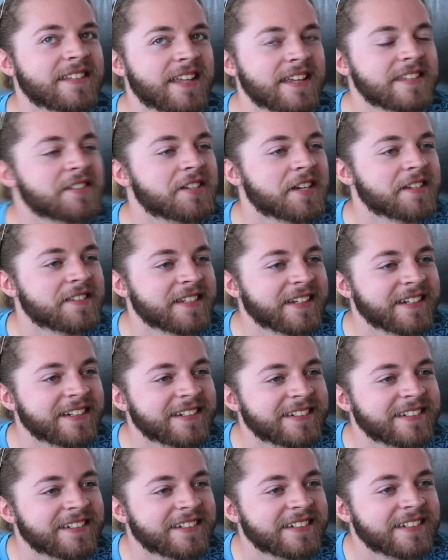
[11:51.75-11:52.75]
it's JT.
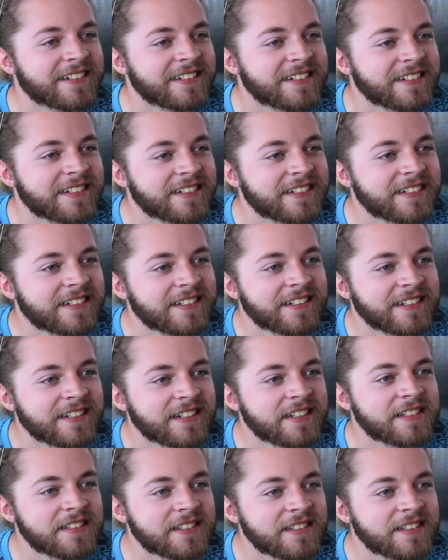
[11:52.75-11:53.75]

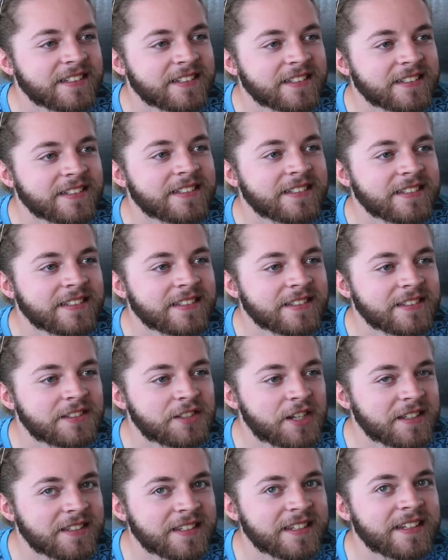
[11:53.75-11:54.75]
JT. What?
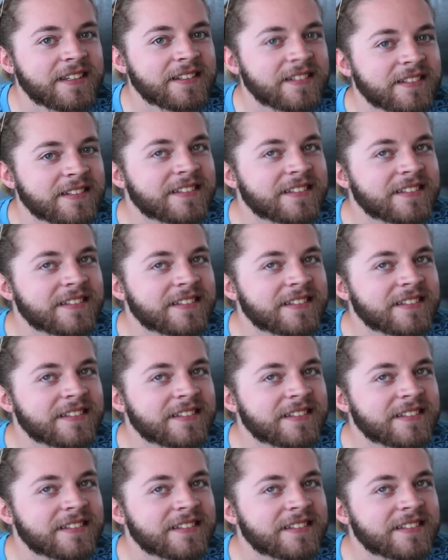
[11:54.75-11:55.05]
JT. Is he